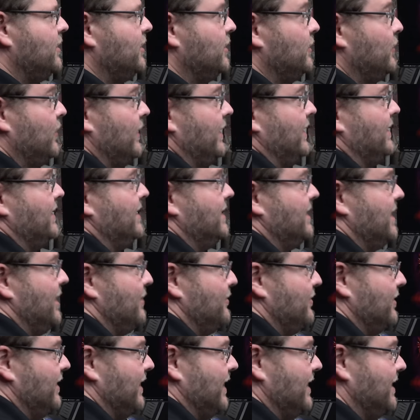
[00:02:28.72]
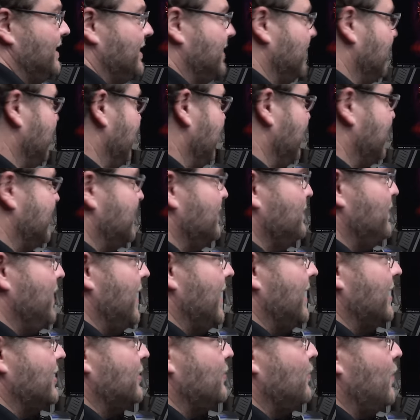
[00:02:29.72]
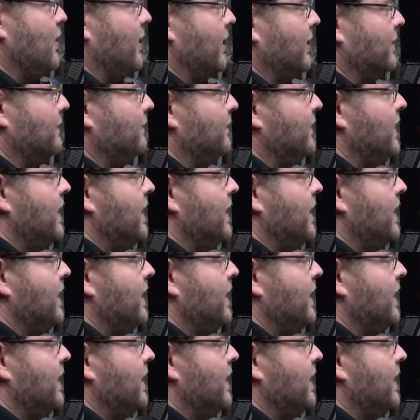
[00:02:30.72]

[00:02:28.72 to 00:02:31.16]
the twenty-seven inch, so that's the biggest one.